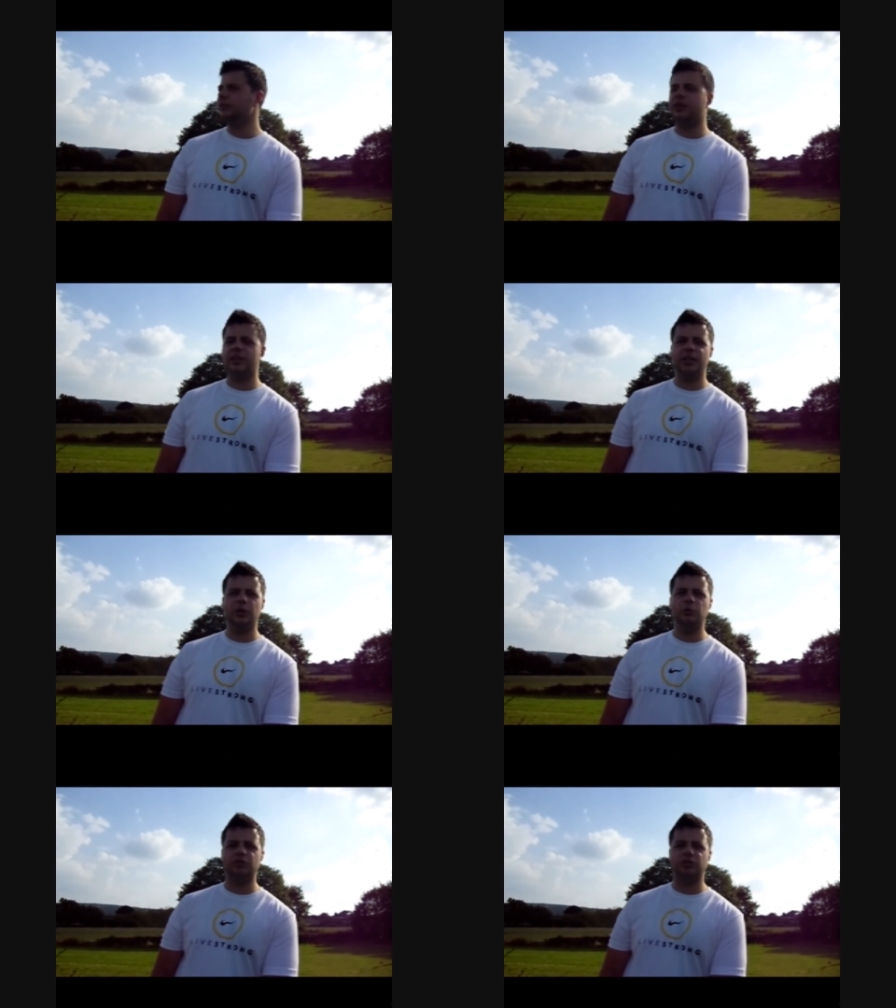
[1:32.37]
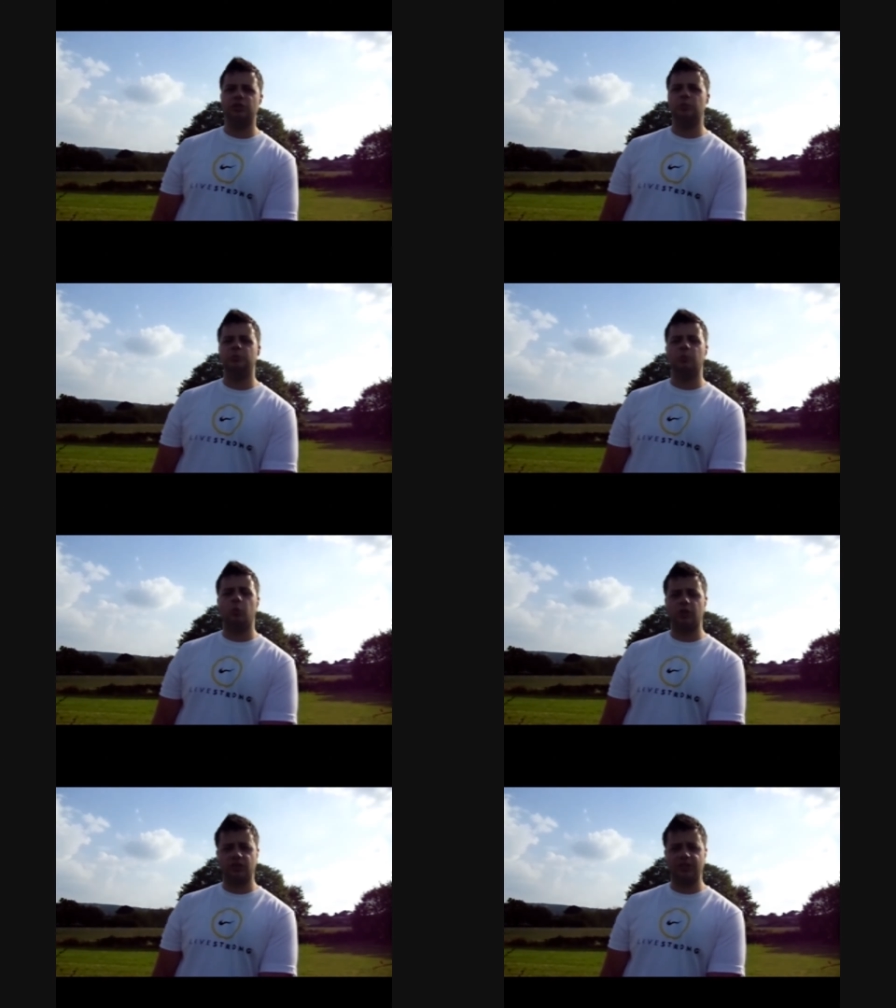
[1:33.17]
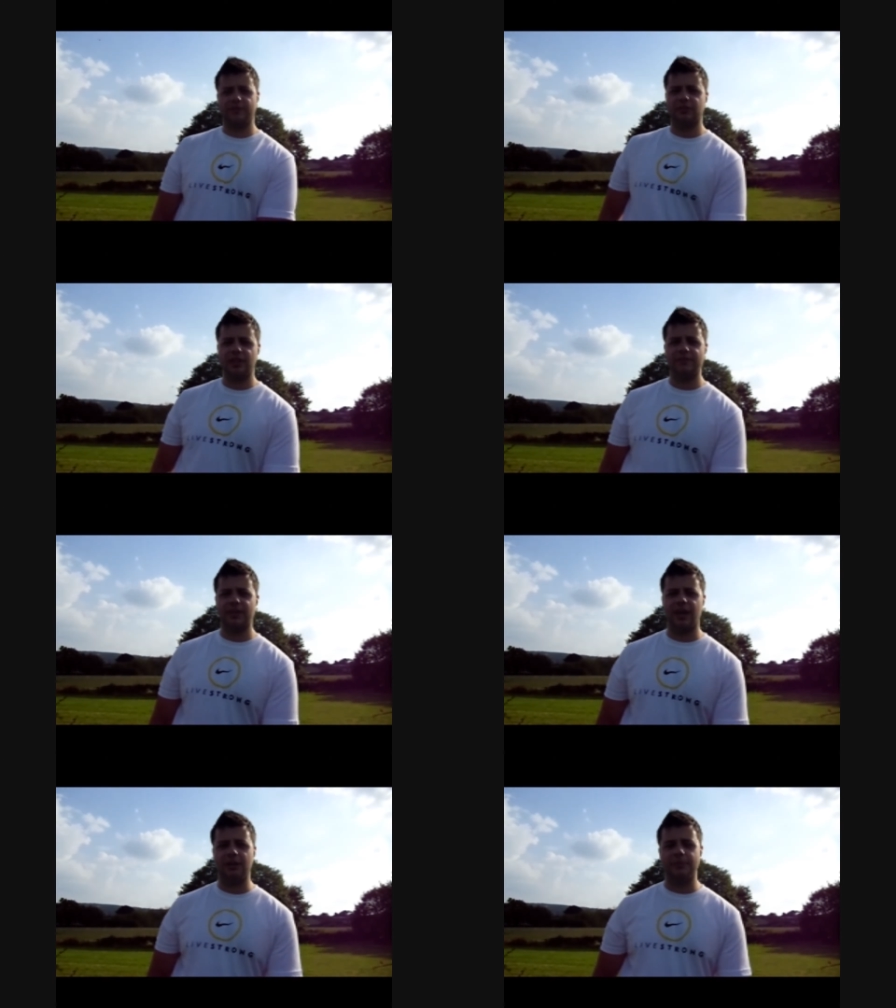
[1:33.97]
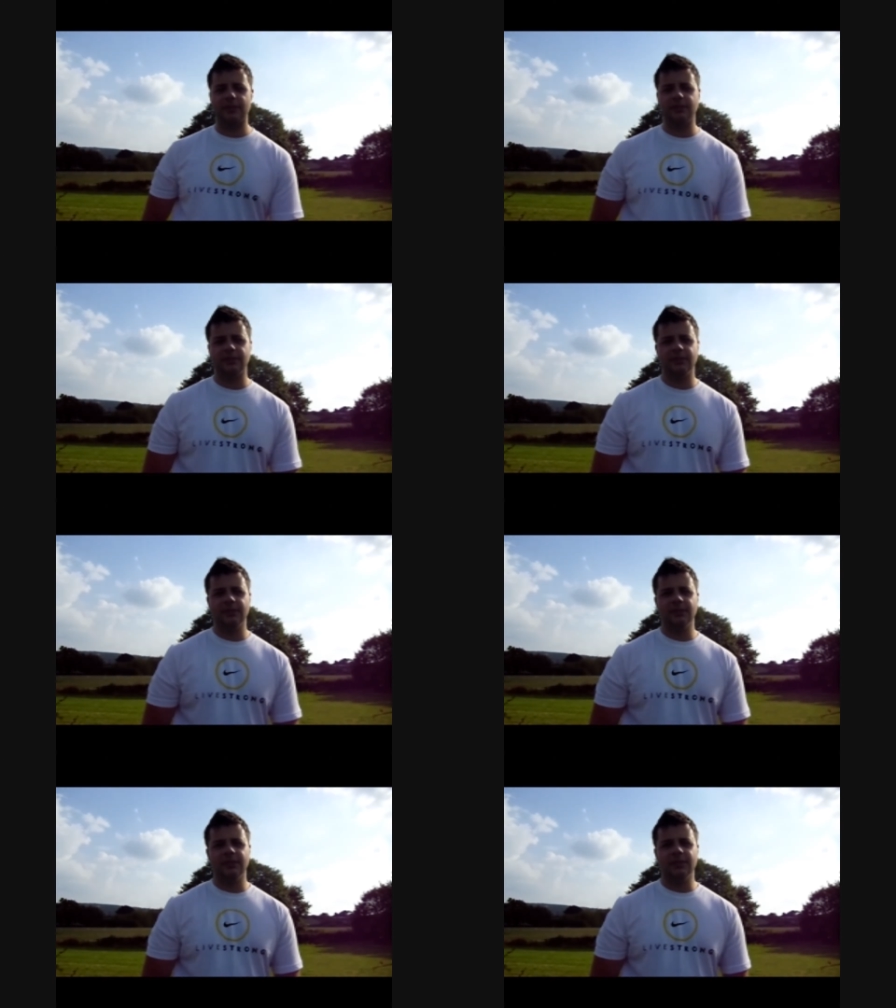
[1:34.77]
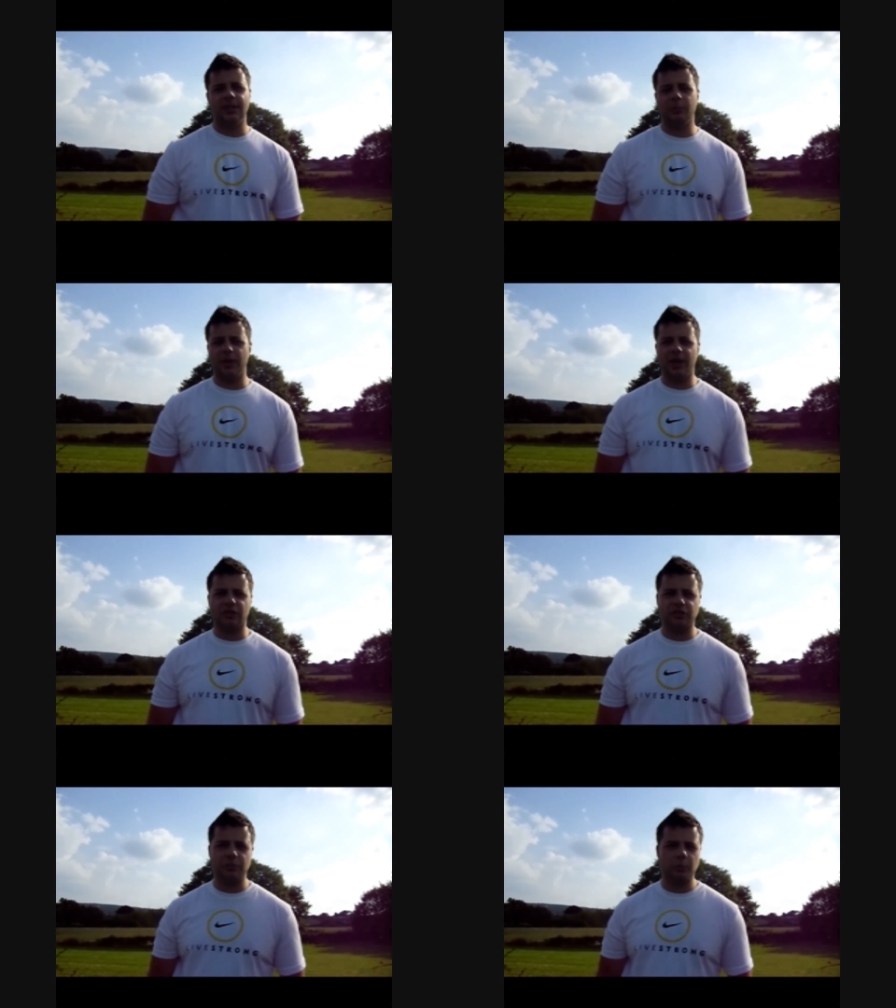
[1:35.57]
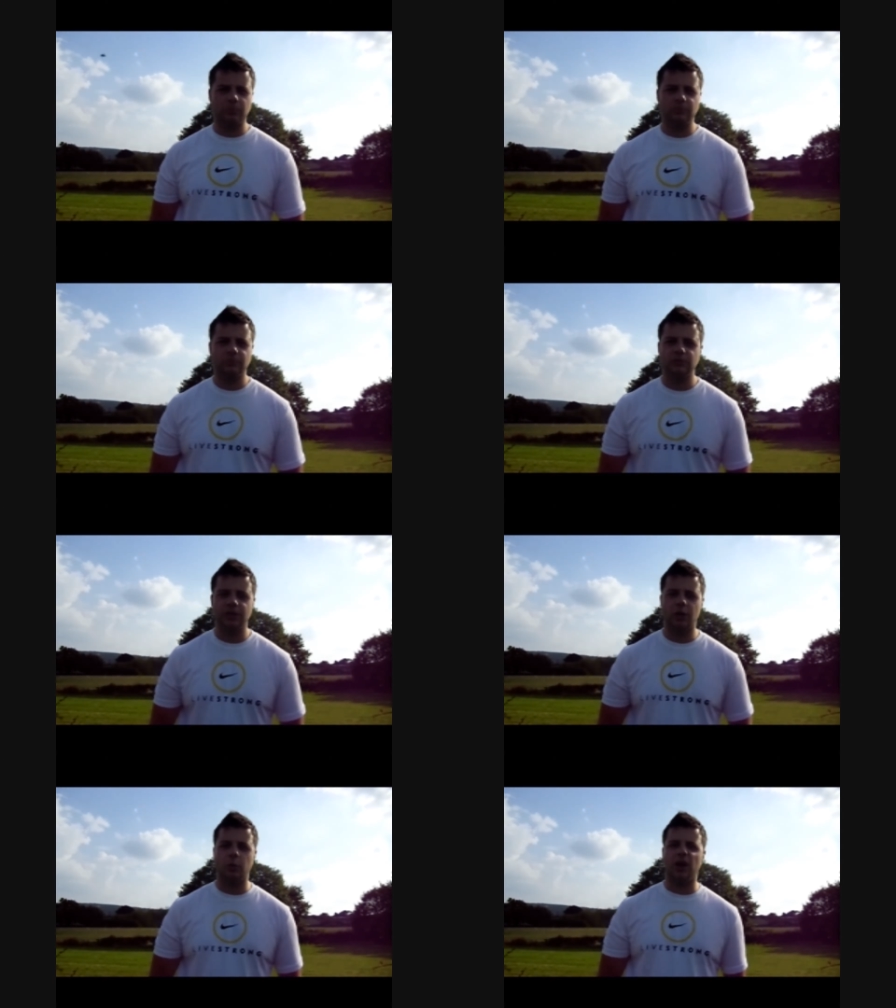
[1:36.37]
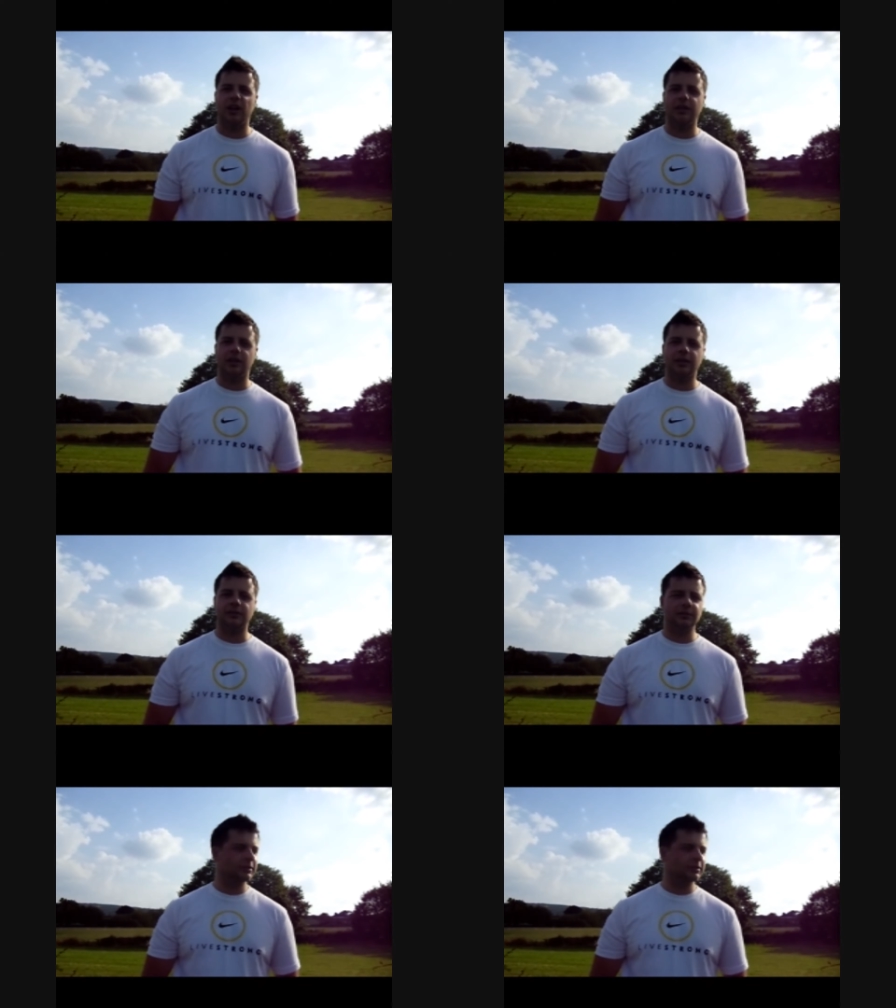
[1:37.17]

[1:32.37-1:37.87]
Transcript: that he uses the 177 caliber and when I asked him, you know, why, like,